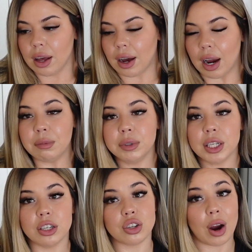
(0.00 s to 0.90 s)
I'm
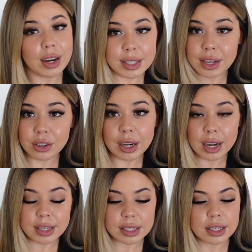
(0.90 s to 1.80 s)
gonna try to take you
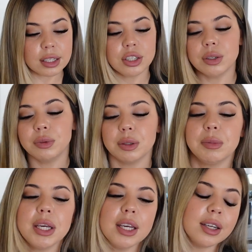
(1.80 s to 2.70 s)
guys to the gym with
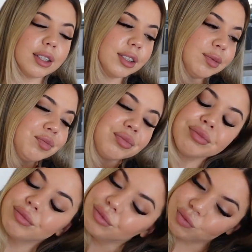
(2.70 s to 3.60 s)
me.
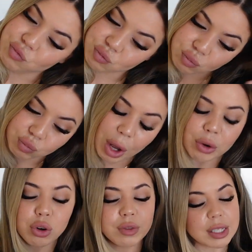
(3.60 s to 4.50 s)
I
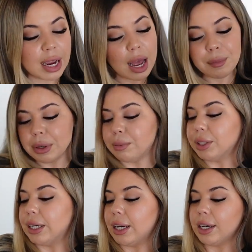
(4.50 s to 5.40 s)
don't know if it's gonna happen, but
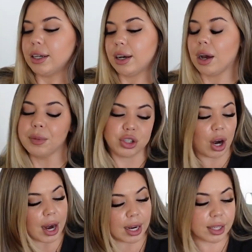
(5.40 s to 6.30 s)
I'm gonna
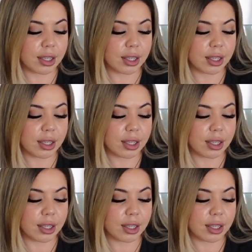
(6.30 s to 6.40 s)
try.